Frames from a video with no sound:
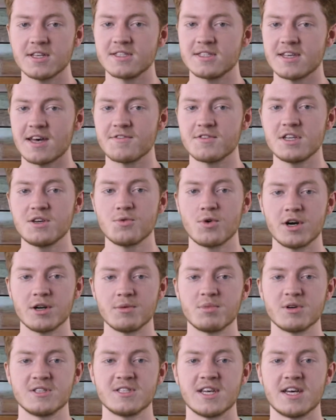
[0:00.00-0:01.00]
that
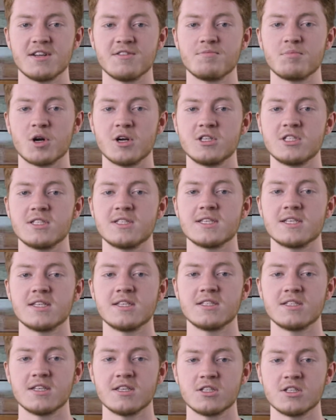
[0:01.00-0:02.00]
71% of purchasing
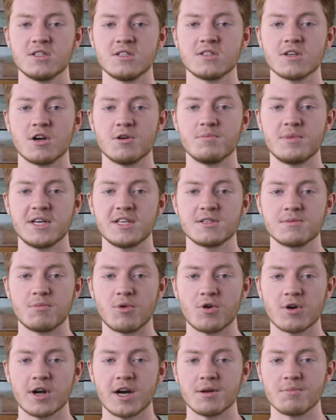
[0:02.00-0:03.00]
decisions are based
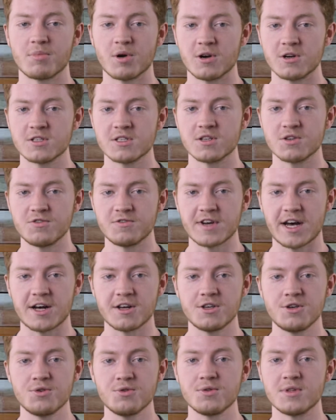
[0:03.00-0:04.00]
more on personal
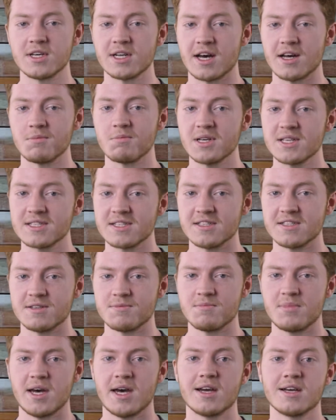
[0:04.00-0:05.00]
value than on business
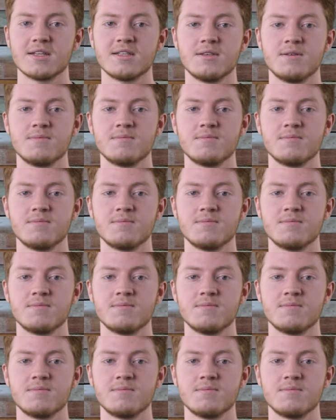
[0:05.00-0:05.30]
impact.